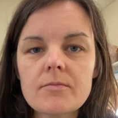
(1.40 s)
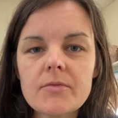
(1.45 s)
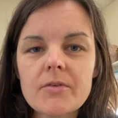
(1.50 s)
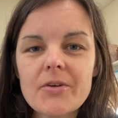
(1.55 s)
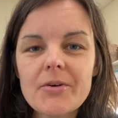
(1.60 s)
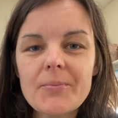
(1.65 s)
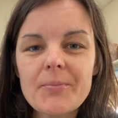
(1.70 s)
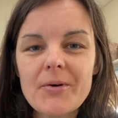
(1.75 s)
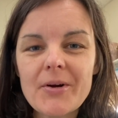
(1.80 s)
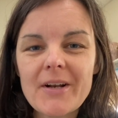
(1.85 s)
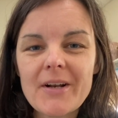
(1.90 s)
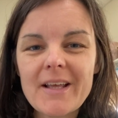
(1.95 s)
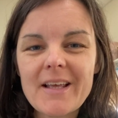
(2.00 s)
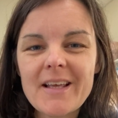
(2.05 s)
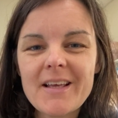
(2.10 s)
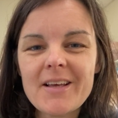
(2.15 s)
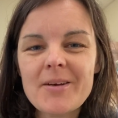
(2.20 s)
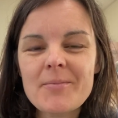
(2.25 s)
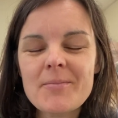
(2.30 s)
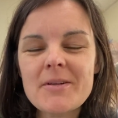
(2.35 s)
Good
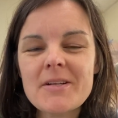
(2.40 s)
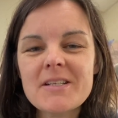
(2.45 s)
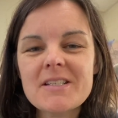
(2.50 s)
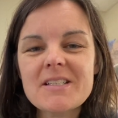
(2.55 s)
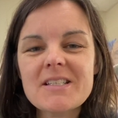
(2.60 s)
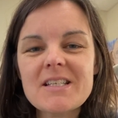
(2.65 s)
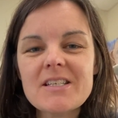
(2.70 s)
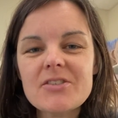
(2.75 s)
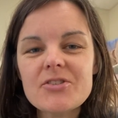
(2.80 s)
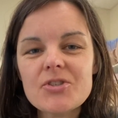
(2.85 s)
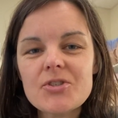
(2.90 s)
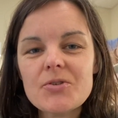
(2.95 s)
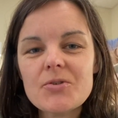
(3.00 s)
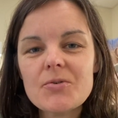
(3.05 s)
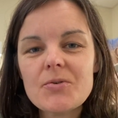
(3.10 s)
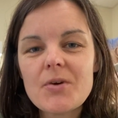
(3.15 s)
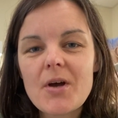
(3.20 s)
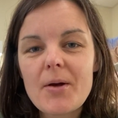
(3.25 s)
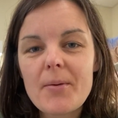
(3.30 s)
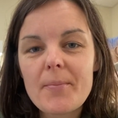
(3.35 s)
morning. I'm going to teach
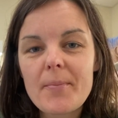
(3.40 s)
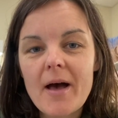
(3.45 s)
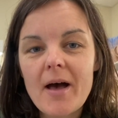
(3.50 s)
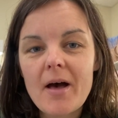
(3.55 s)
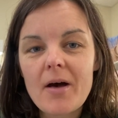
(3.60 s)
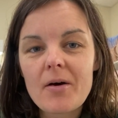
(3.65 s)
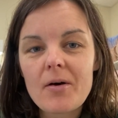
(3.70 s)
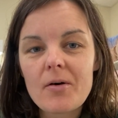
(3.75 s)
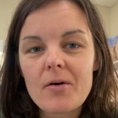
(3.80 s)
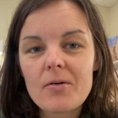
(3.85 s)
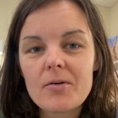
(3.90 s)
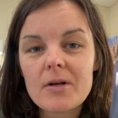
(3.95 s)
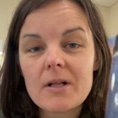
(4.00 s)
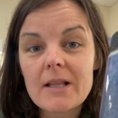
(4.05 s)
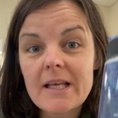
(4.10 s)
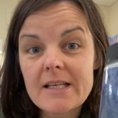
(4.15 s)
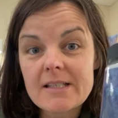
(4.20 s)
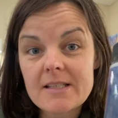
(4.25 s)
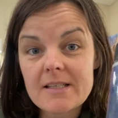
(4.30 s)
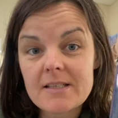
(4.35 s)
you about
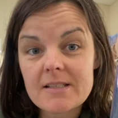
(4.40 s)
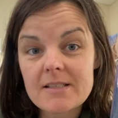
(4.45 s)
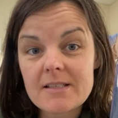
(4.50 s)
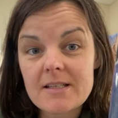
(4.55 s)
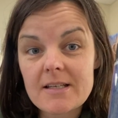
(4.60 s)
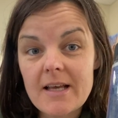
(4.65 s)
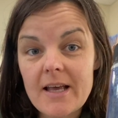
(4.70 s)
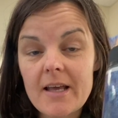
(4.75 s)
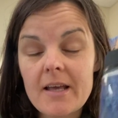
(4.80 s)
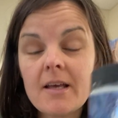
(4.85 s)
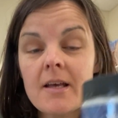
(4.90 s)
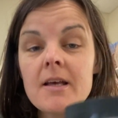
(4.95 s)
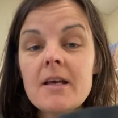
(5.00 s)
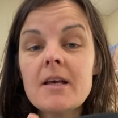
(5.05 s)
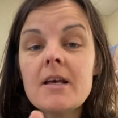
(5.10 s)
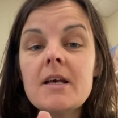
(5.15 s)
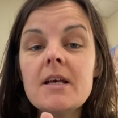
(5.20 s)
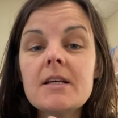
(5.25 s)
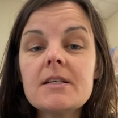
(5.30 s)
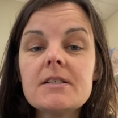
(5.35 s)
glazing today.
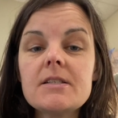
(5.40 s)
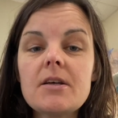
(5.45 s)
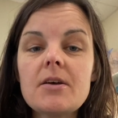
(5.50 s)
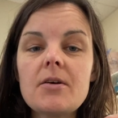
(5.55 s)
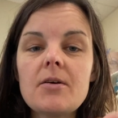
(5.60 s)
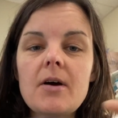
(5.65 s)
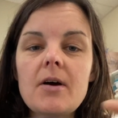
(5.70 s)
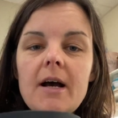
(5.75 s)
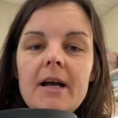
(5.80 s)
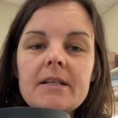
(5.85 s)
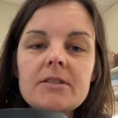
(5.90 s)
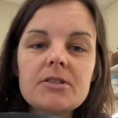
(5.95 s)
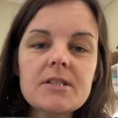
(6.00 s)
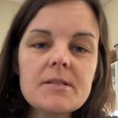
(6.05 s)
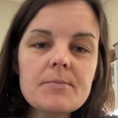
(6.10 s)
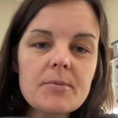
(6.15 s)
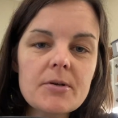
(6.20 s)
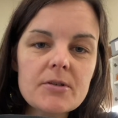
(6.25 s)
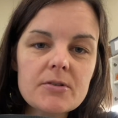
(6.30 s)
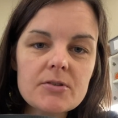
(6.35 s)
So I
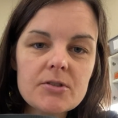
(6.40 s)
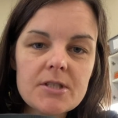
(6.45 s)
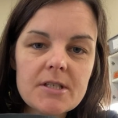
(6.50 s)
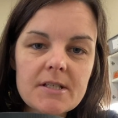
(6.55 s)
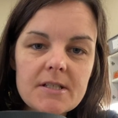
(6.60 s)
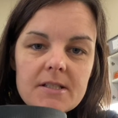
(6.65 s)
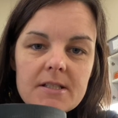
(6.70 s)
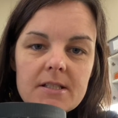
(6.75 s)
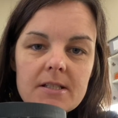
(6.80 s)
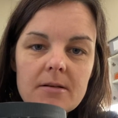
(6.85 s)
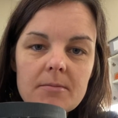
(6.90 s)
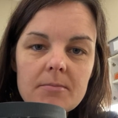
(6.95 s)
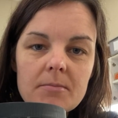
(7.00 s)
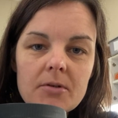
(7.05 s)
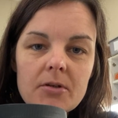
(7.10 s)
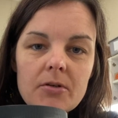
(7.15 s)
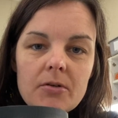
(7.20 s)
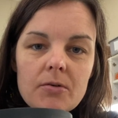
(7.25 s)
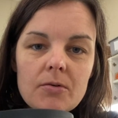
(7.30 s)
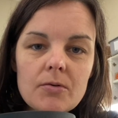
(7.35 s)
just purchased some
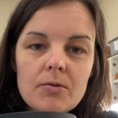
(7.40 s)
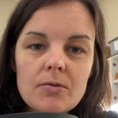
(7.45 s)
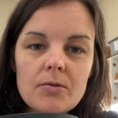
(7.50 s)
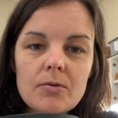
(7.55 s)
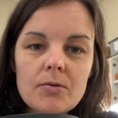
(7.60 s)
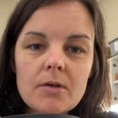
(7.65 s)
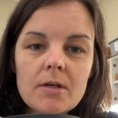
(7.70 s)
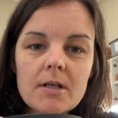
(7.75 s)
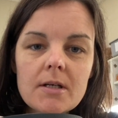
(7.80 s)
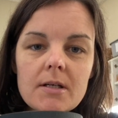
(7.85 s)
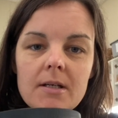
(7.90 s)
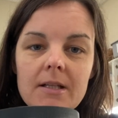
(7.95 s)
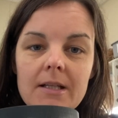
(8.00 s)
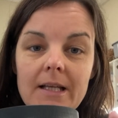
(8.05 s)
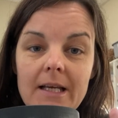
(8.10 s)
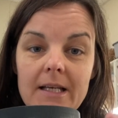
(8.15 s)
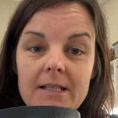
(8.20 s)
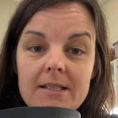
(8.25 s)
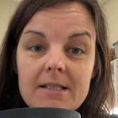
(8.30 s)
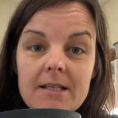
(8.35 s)
new
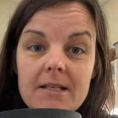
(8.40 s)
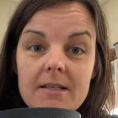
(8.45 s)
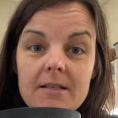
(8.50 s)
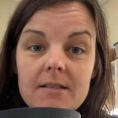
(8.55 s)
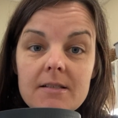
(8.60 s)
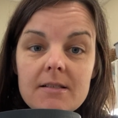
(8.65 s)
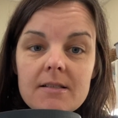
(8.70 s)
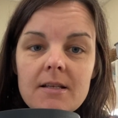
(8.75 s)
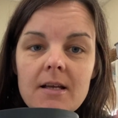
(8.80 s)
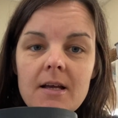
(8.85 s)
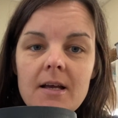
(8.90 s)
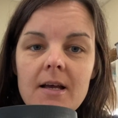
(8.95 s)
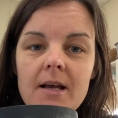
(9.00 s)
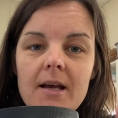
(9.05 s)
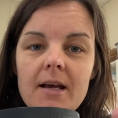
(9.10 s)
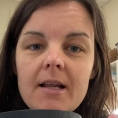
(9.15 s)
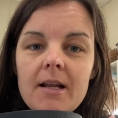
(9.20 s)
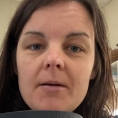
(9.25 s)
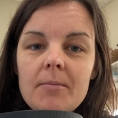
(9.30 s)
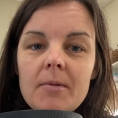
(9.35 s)
glazes
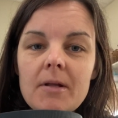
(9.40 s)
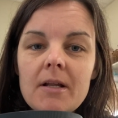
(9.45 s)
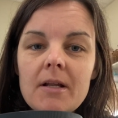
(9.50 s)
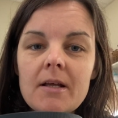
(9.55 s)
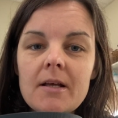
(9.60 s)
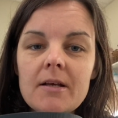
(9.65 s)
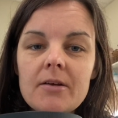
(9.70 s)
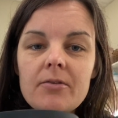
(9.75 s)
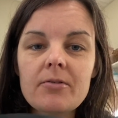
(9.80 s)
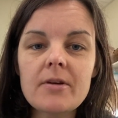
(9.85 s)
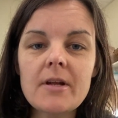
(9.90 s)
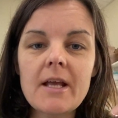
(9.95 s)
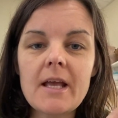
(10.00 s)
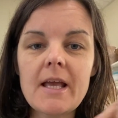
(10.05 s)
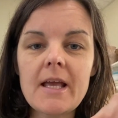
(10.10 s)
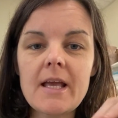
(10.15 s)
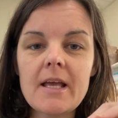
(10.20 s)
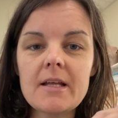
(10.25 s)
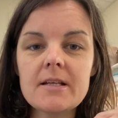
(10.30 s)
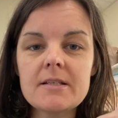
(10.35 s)
and I'm going to
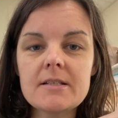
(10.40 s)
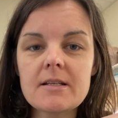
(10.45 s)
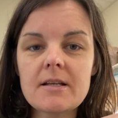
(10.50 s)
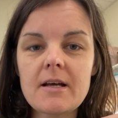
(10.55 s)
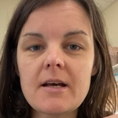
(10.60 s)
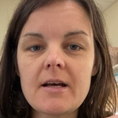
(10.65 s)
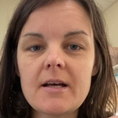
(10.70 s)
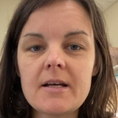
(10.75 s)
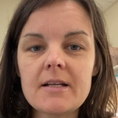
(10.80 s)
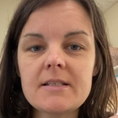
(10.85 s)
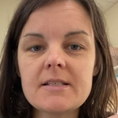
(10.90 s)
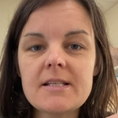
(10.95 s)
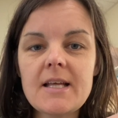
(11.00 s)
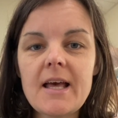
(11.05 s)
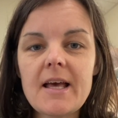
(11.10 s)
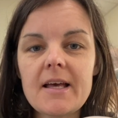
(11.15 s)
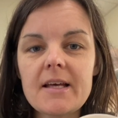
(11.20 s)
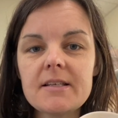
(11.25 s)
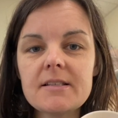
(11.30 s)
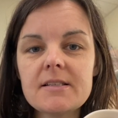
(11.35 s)
create a
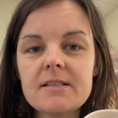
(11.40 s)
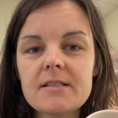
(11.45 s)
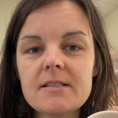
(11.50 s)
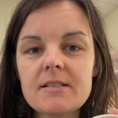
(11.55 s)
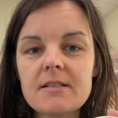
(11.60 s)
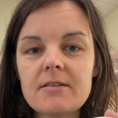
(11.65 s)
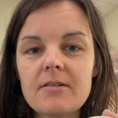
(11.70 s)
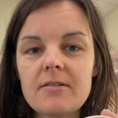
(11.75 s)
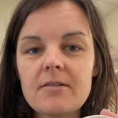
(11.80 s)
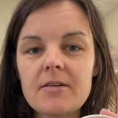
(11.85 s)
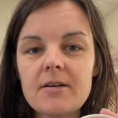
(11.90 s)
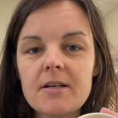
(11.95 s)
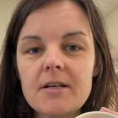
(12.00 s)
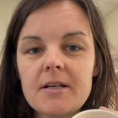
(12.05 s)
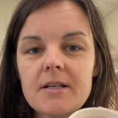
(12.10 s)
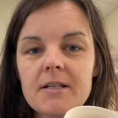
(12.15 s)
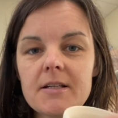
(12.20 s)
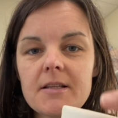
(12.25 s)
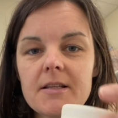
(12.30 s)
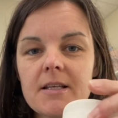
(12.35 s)
test
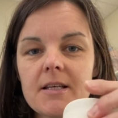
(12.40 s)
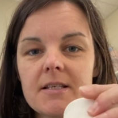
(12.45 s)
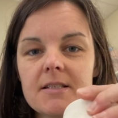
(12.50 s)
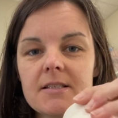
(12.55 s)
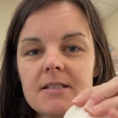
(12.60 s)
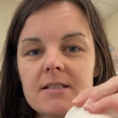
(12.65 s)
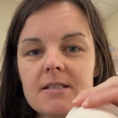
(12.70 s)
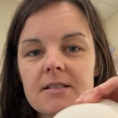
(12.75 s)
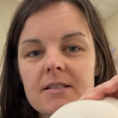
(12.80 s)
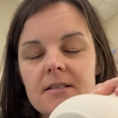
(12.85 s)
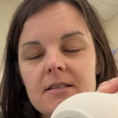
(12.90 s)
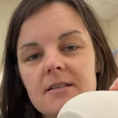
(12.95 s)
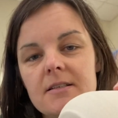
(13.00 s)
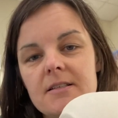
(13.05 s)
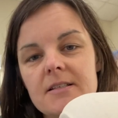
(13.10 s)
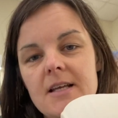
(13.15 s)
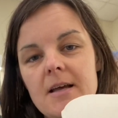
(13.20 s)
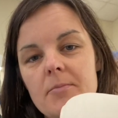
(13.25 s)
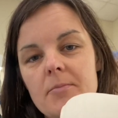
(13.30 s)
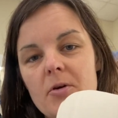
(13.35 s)
on this
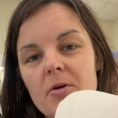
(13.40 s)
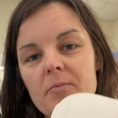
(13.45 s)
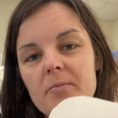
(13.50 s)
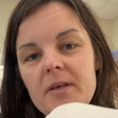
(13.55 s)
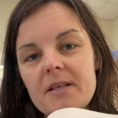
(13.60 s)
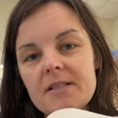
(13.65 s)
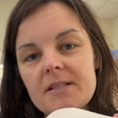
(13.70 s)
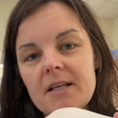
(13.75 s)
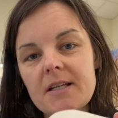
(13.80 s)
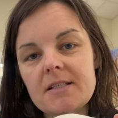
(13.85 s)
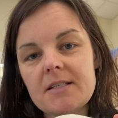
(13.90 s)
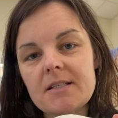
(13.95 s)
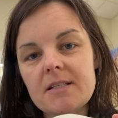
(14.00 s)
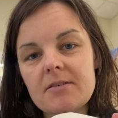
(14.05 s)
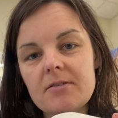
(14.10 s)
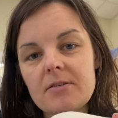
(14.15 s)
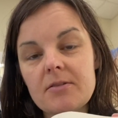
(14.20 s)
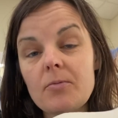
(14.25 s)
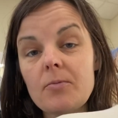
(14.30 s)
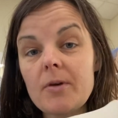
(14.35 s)
demo piece I did
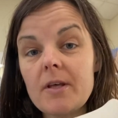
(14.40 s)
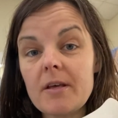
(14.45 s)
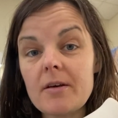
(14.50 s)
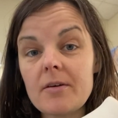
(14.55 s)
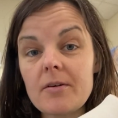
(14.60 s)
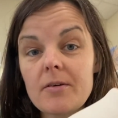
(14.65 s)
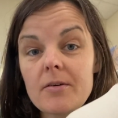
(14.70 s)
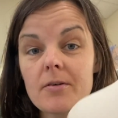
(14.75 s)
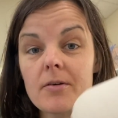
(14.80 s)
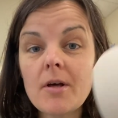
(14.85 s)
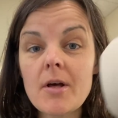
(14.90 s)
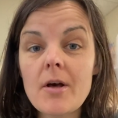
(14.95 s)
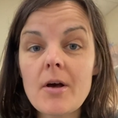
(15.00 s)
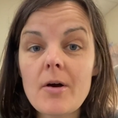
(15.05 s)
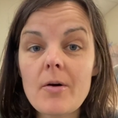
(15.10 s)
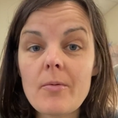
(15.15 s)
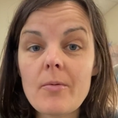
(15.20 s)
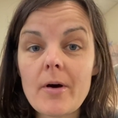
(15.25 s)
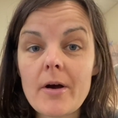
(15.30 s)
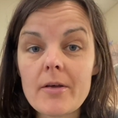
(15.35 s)
on the wheel
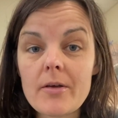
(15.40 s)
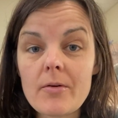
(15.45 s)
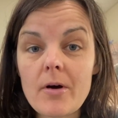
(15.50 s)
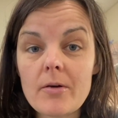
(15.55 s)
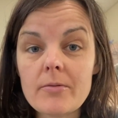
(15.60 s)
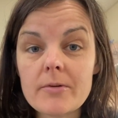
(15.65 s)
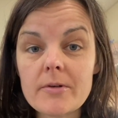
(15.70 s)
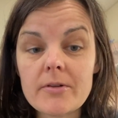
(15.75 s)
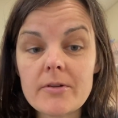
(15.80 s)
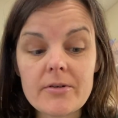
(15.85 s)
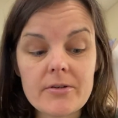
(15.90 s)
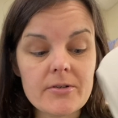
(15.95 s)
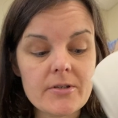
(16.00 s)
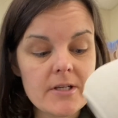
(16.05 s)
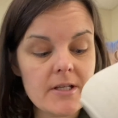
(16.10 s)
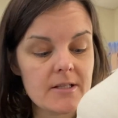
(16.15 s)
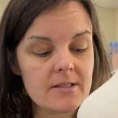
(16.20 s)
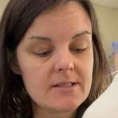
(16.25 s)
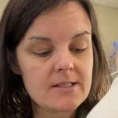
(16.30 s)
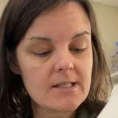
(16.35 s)
while you all were
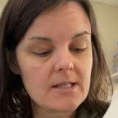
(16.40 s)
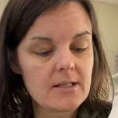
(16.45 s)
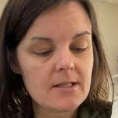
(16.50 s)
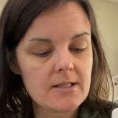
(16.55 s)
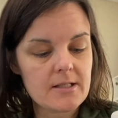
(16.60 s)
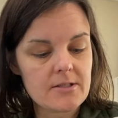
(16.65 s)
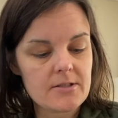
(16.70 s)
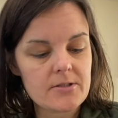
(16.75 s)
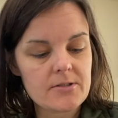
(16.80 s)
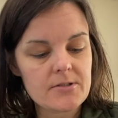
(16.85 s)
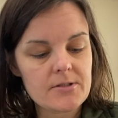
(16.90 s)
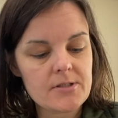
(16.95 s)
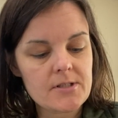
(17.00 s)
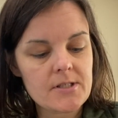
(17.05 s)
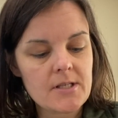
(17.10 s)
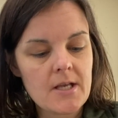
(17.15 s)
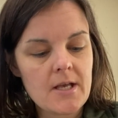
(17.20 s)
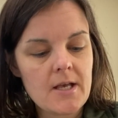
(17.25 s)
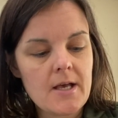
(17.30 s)
learning cylinders.